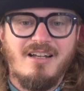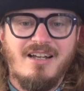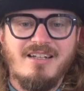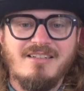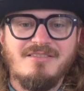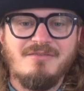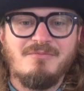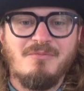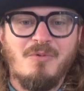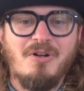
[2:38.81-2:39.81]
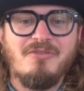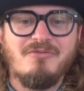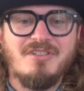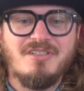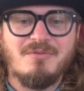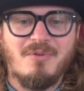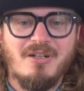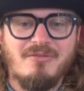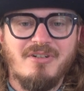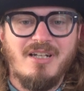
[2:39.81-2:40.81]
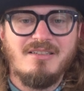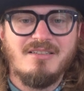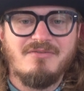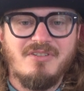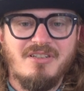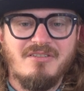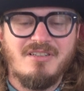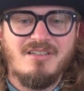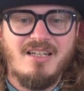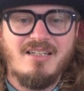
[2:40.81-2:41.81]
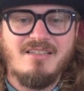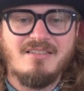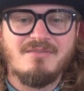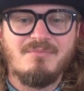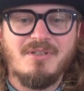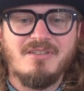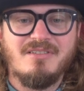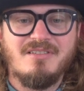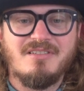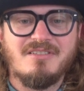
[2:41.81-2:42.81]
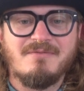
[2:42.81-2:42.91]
And one of the reasons why I'm creating this video today is because